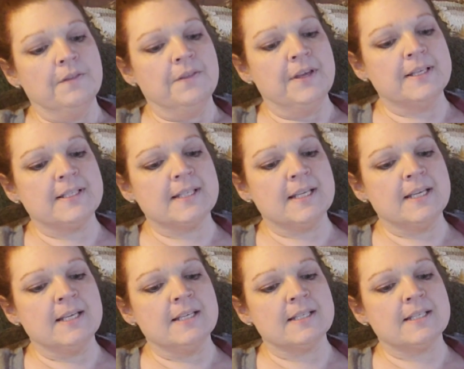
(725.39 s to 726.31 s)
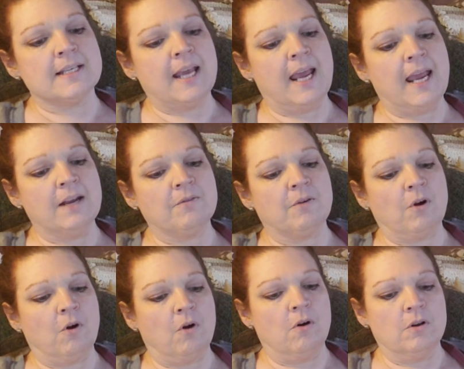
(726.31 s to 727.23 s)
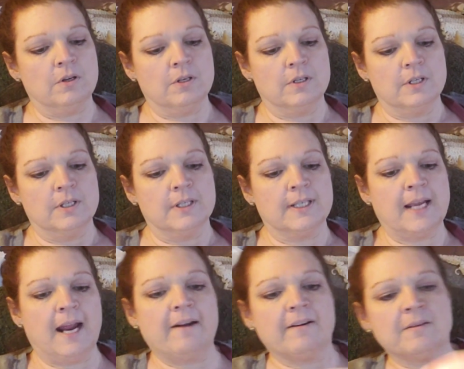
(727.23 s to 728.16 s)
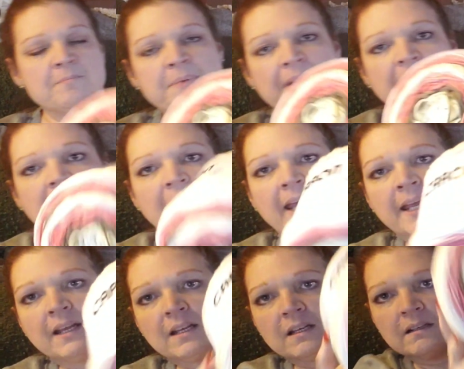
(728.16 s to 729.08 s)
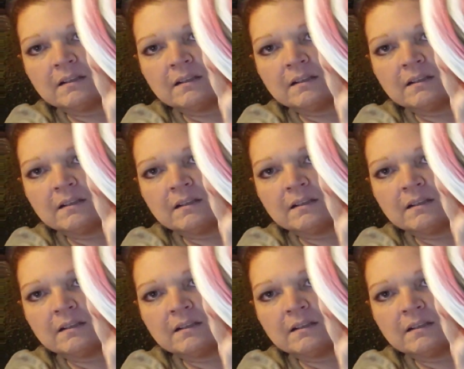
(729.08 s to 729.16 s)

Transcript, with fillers: This is Cake Roll Caron Big Cake.